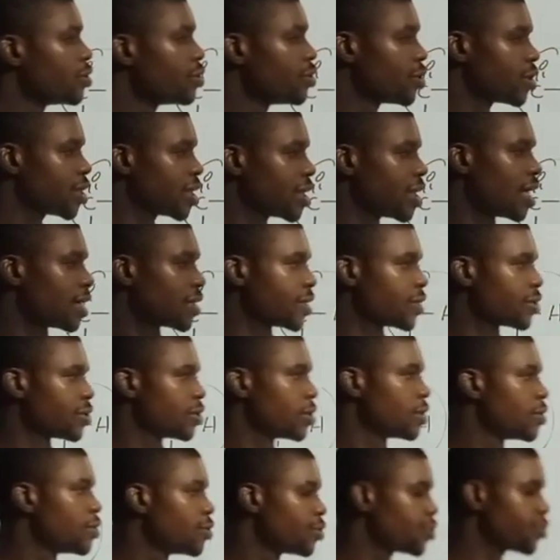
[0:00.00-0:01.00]
this that.
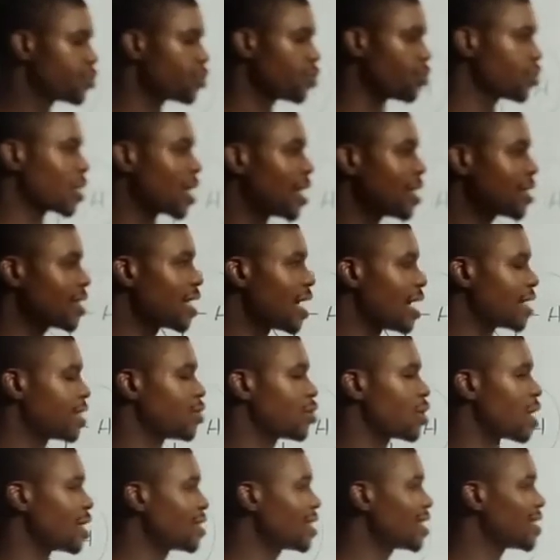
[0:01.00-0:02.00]
So you can
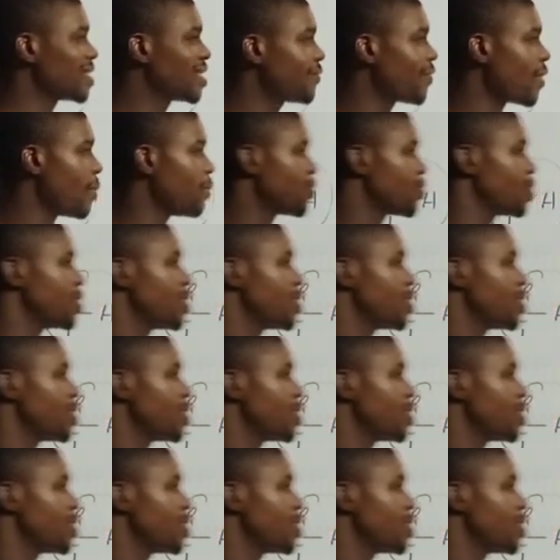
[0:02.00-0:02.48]
see the difference